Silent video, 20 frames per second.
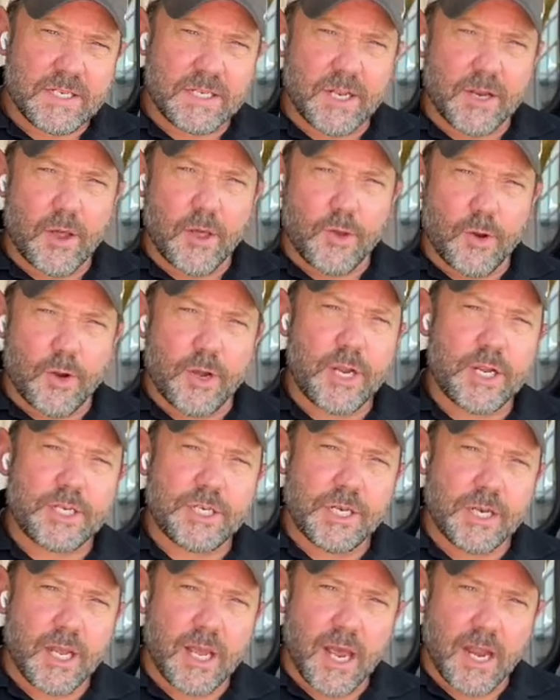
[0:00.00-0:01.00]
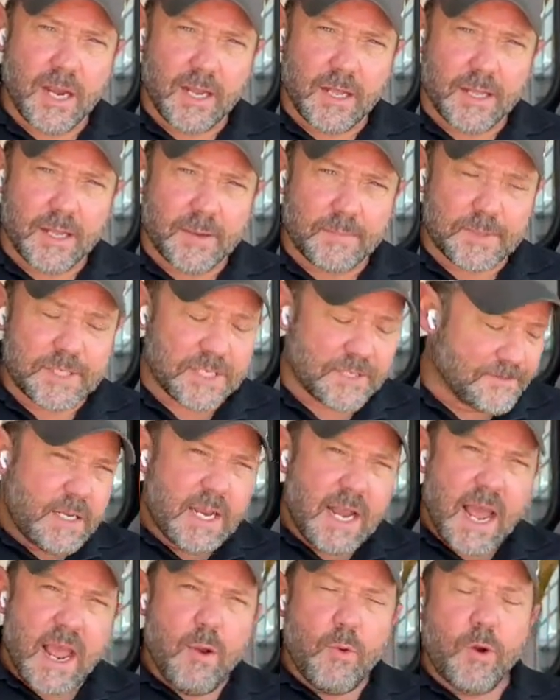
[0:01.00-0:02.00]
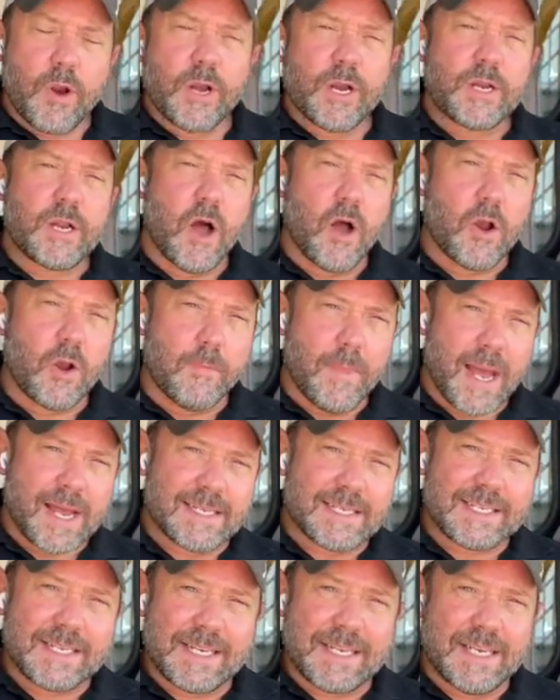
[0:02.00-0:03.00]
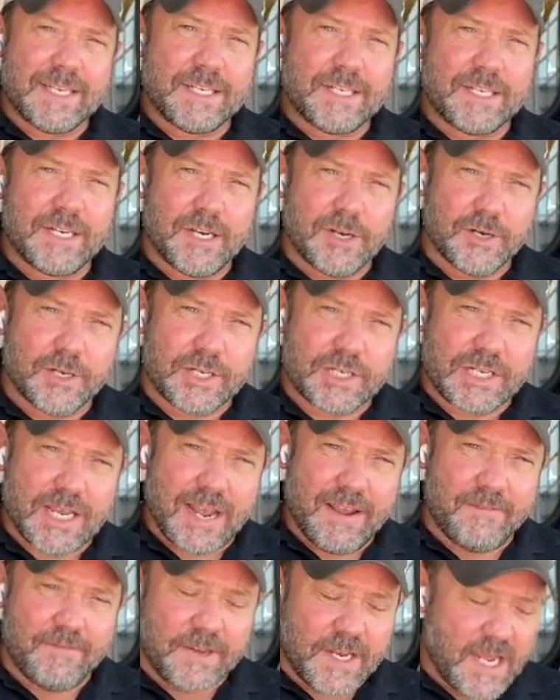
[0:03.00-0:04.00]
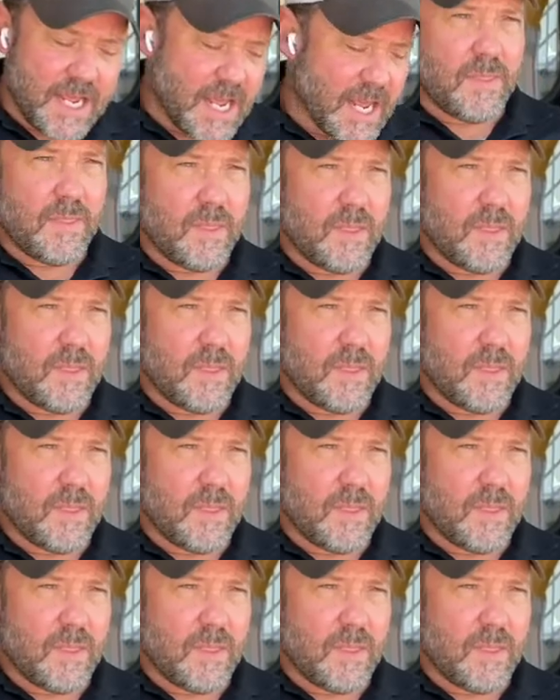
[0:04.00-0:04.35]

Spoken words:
is another edition of CUTclips. Today we're going to talk about skid steer safety.